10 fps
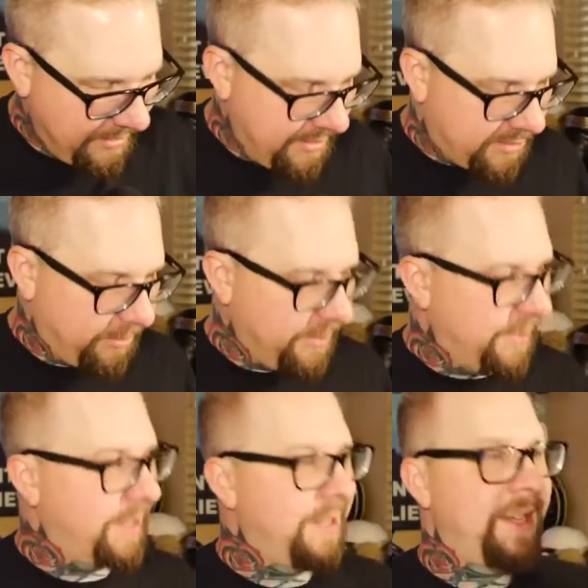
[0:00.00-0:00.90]
this
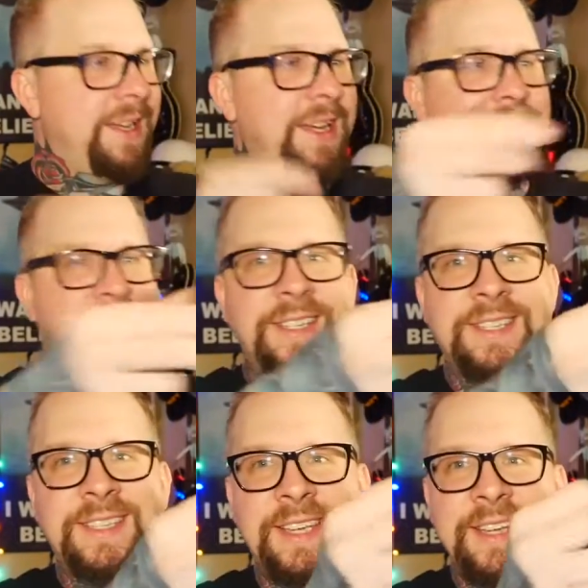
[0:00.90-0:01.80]
one, as you can
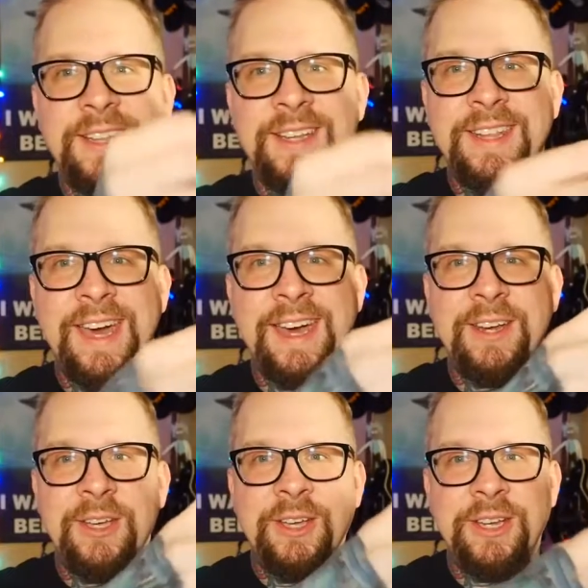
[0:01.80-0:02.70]
see, look at
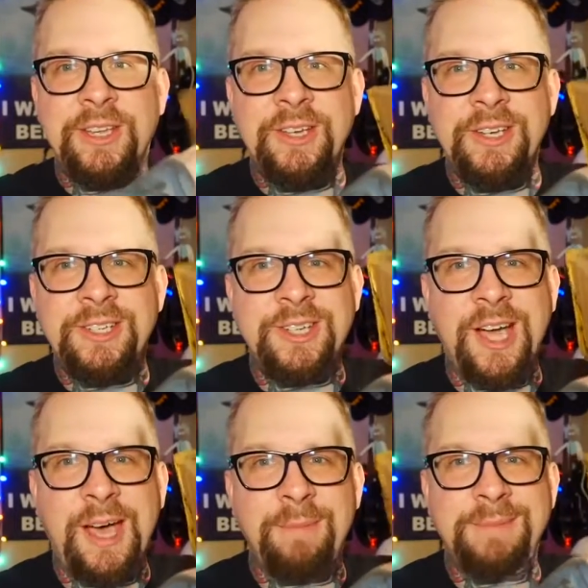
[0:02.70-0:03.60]
that. Good
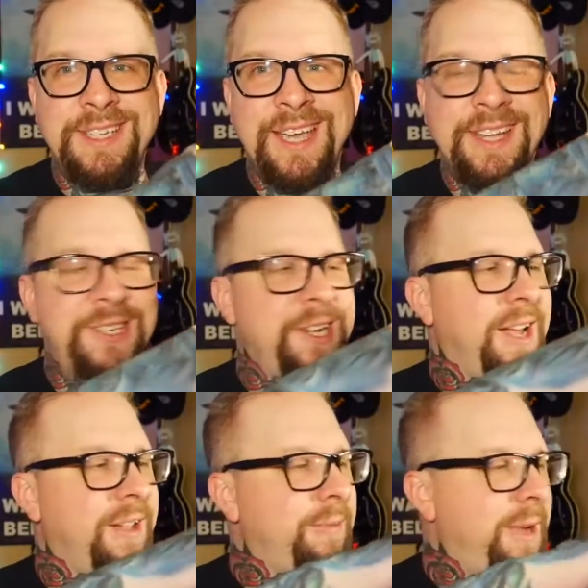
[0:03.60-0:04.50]
job,
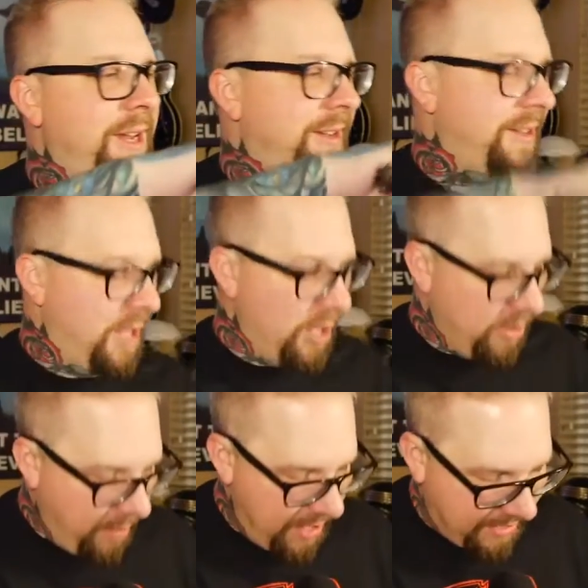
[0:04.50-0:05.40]
DHL.
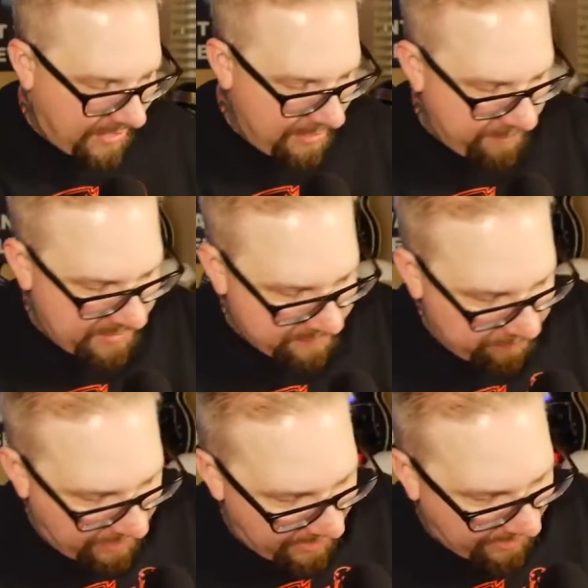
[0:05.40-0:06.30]
Way to keep this
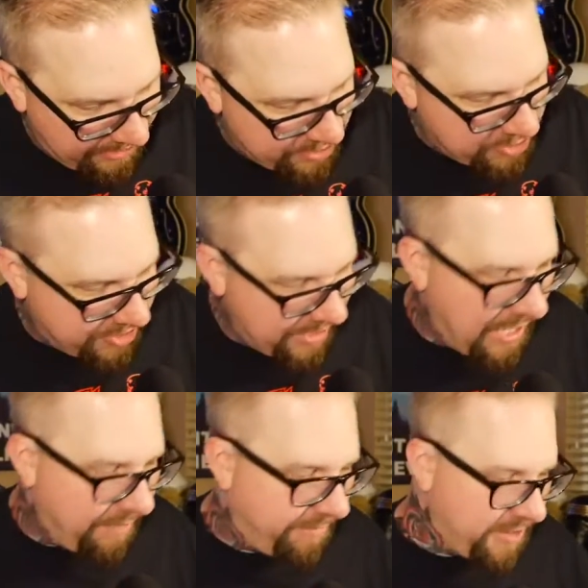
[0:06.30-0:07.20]
package
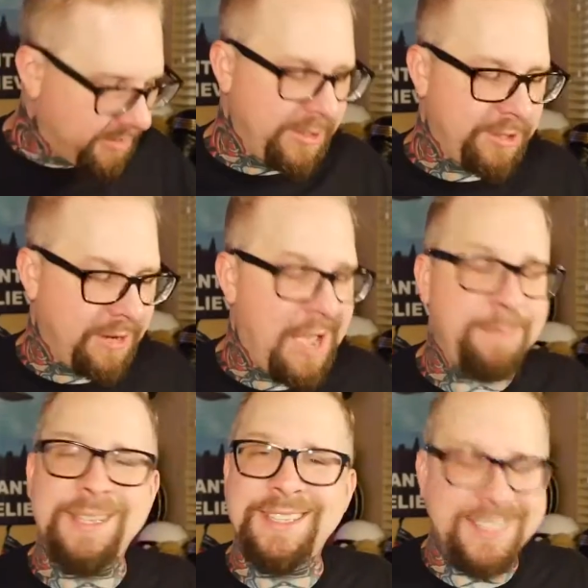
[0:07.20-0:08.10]
safe. This one is
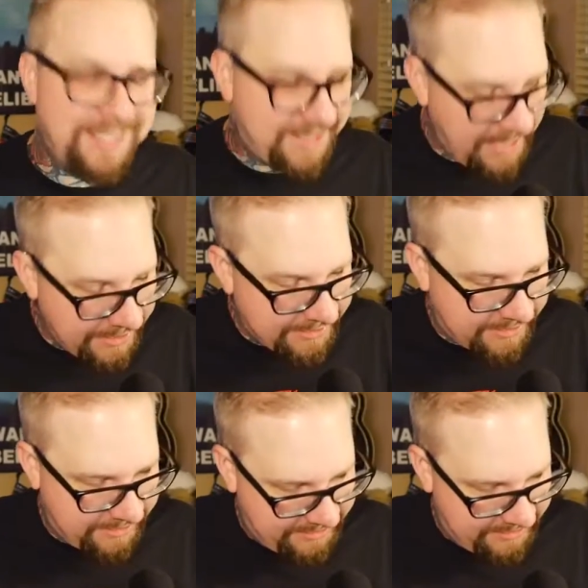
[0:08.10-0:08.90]
wrapped in Sense